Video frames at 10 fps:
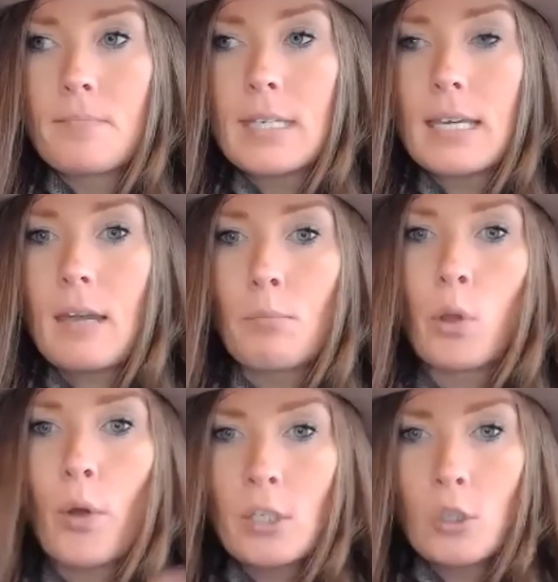
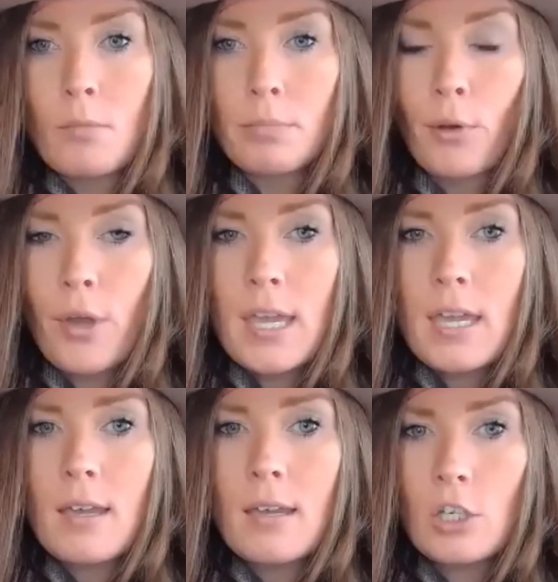employee to
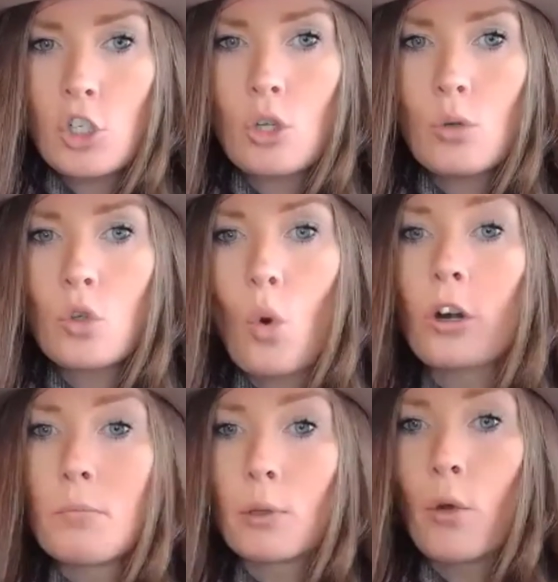employee issues
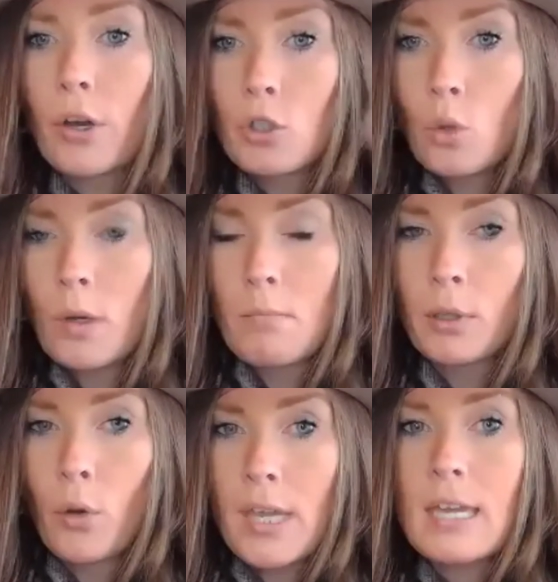or employer to
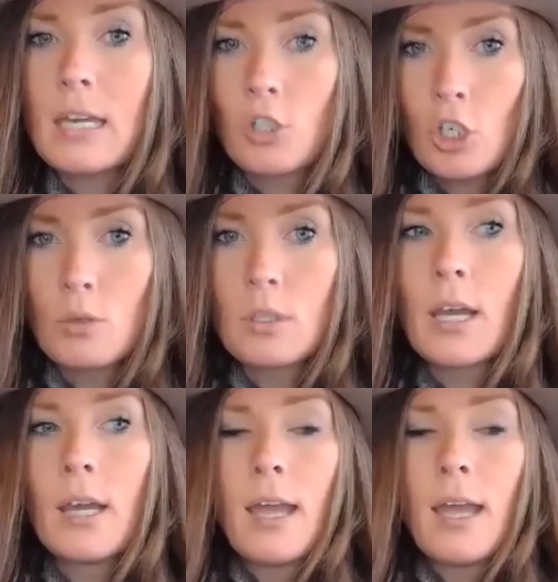employee issues.